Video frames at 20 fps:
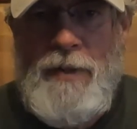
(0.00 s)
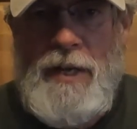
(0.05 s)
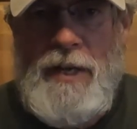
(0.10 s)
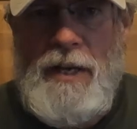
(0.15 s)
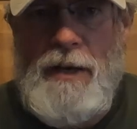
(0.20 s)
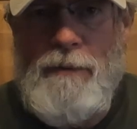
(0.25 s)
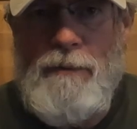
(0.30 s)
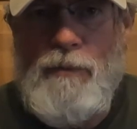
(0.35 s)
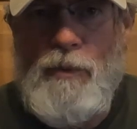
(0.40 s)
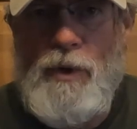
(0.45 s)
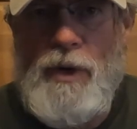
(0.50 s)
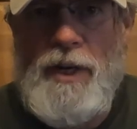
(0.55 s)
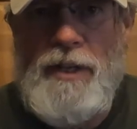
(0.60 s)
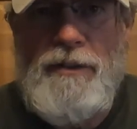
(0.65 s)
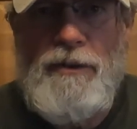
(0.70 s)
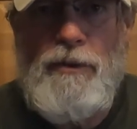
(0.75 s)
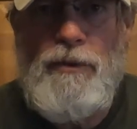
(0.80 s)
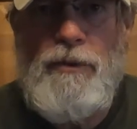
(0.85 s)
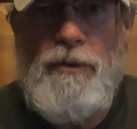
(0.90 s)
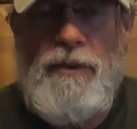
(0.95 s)
And what I
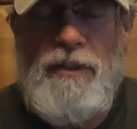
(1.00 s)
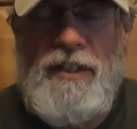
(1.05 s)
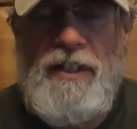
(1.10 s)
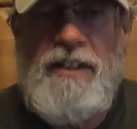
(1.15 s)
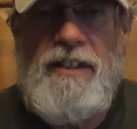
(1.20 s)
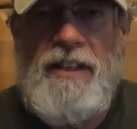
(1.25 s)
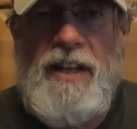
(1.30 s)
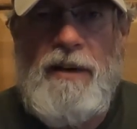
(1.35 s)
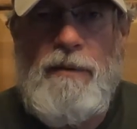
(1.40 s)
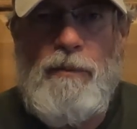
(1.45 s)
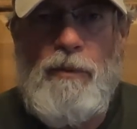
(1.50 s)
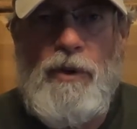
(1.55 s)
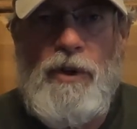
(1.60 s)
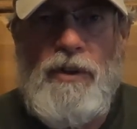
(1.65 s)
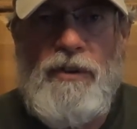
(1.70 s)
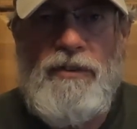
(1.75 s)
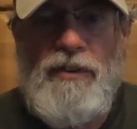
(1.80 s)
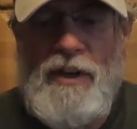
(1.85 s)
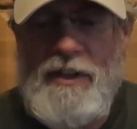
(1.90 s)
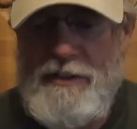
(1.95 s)
did then
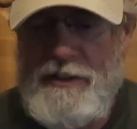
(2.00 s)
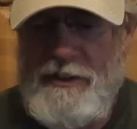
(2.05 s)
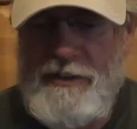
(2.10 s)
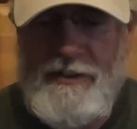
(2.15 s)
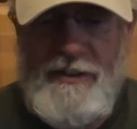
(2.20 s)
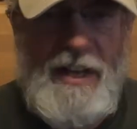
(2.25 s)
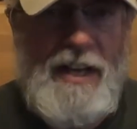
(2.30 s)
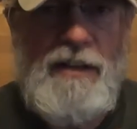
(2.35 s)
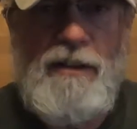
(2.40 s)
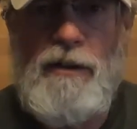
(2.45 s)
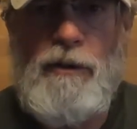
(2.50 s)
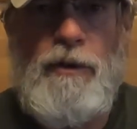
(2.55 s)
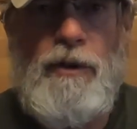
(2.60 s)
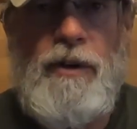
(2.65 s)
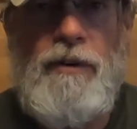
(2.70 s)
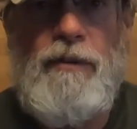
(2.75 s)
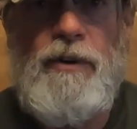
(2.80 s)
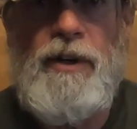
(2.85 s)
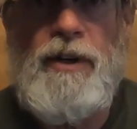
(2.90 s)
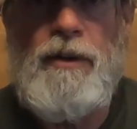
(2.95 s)
was I just downloaded
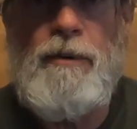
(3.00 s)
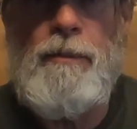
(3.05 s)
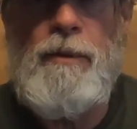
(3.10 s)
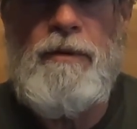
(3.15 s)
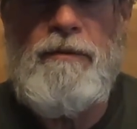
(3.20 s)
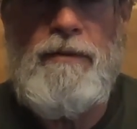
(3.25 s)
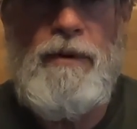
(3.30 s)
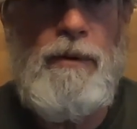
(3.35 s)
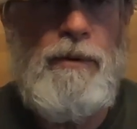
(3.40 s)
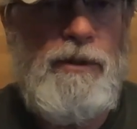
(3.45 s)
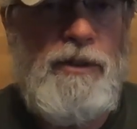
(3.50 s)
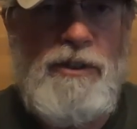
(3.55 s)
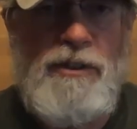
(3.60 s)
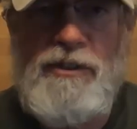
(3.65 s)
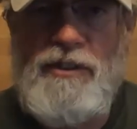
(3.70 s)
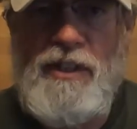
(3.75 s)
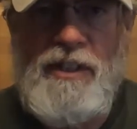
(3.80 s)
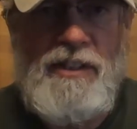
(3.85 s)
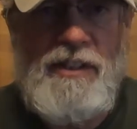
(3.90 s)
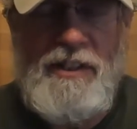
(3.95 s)
everything on my phone, just
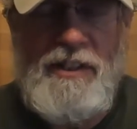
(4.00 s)
sit in the